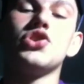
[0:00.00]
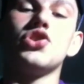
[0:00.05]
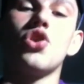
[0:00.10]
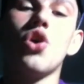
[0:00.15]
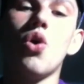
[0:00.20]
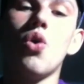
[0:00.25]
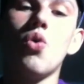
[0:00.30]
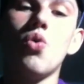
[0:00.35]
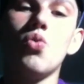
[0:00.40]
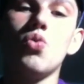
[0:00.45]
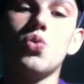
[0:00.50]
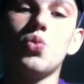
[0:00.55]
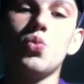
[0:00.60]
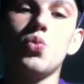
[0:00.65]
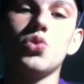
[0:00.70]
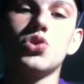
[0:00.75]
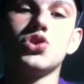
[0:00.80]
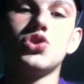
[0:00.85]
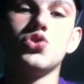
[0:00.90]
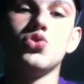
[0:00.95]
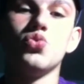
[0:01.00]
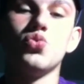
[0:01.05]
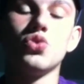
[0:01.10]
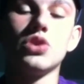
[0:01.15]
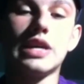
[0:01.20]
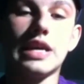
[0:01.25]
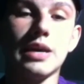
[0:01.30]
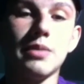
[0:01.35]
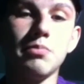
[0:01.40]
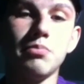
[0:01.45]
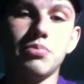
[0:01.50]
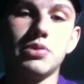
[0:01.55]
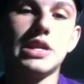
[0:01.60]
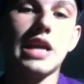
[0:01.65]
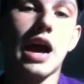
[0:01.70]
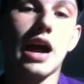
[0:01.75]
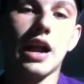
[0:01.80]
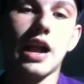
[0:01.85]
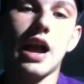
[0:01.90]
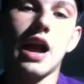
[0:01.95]
Go to
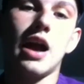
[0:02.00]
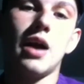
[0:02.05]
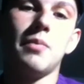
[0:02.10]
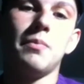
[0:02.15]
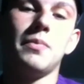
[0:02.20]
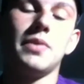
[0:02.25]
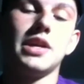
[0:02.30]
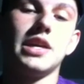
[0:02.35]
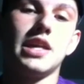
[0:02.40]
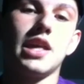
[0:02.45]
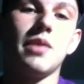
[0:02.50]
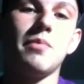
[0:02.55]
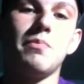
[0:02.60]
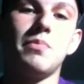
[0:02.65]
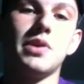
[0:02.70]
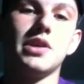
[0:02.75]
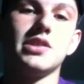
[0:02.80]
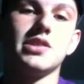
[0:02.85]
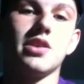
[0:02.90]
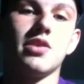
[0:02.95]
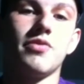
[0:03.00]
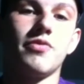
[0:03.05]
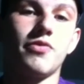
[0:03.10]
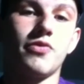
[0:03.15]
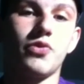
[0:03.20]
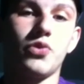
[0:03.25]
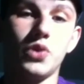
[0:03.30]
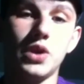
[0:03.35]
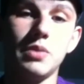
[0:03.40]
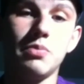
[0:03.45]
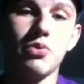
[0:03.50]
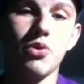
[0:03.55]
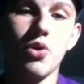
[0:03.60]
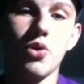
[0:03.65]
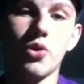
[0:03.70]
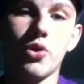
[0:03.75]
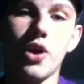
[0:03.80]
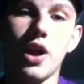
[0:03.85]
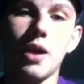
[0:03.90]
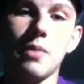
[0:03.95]
GIMP.com. GIMP is a free
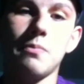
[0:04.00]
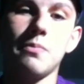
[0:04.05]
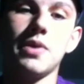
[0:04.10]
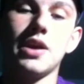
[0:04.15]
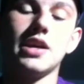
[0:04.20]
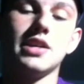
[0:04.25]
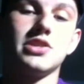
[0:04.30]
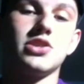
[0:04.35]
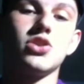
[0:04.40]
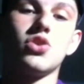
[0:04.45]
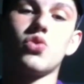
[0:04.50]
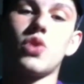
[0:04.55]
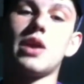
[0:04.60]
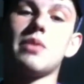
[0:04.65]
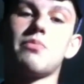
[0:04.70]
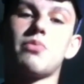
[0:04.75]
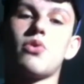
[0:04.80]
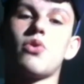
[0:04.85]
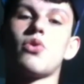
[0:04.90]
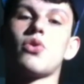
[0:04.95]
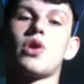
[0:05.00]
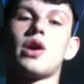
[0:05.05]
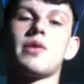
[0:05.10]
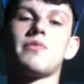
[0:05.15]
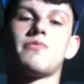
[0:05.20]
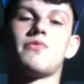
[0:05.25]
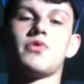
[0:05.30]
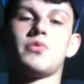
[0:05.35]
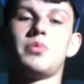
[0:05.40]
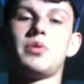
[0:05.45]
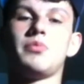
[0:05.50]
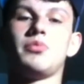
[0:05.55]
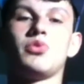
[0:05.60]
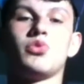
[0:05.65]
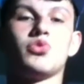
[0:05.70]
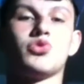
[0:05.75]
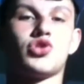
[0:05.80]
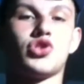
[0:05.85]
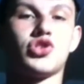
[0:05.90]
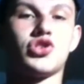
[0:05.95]
program. It's a great program for people
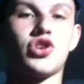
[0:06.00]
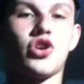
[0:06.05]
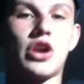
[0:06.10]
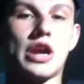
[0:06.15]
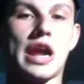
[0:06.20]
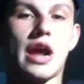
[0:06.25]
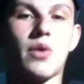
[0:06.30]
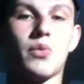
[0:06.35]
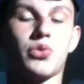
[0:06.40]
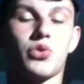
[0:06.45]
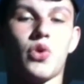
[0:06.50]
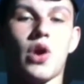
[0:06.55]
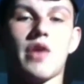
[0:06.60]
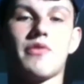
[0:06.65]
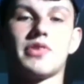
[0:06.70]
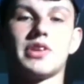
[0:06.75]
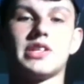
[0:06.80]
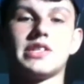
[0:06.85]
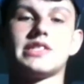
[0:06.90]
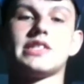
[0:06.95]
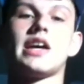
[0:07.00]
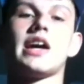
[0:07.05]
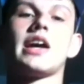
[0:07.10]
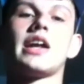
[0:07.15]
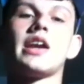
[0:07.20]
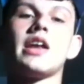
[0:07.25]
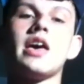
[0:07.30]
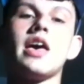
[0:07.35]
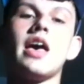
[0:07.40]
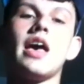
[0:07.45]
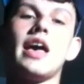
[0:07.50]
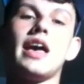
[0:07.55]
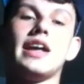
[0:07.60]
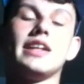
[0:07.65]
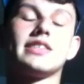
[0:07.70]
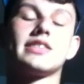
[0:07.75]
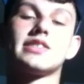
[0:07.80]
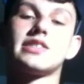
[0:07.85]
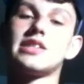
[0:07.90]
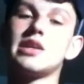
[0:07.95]
who are just starting out with graphic design.
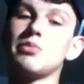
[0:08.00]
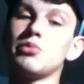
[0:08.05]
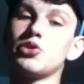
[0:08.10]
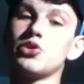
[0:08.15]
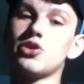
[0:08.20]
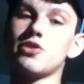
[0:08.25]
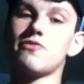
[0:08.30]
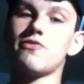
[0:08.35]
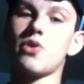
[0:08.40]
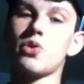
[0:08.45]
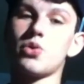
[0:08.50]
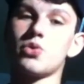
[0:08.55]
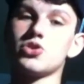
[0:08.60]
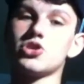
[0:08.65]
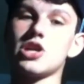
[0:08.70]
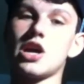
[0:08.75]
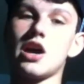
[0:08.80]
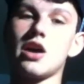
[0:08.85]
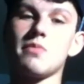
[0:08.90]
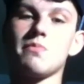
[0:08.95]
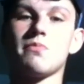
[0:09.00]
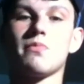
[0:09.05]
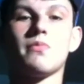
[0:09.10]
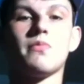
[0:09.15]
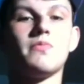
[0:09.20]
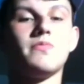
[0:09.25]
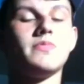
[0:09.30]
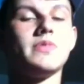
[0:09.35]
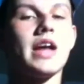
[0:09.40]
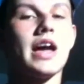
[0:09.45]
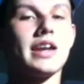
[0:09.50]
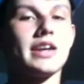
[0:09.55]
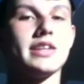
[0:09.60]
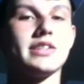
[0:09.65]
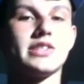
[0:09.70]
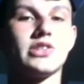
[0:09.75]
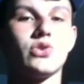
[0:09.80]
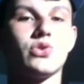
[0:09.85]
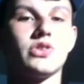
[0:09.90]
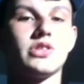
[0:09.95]
It's similar to Photoshop, not
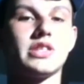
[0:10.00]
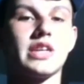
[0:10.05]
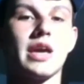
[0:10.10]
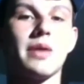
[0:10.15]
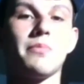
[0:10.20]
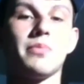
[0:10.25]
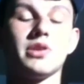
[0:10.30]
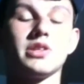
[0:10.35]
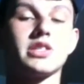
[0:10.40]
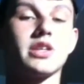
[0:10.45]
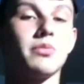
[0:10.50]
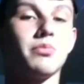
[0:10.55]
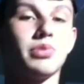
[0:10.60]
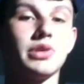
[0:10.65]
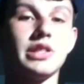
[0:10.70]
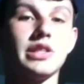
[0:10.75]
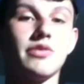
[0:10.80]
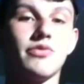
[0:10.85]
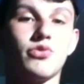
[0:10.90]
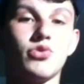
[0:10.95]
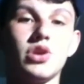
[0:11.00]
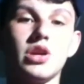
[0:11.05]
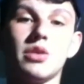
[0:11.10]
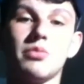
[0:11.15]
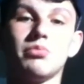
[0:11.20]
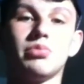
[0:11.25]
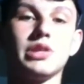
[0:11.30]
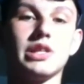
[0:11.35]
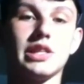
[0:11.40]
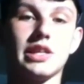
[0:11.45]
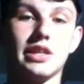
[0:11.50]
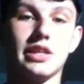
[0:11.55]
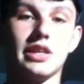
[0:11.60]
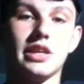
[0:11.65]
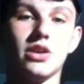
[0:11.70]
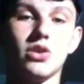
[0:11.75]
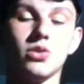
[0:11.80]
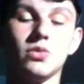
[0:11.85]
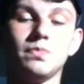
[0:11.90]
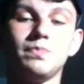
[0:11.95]
necessarily the same, but it's completely free, completely
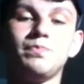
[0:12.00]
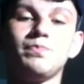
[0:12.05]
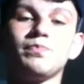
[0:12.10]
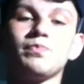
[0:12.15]
legal.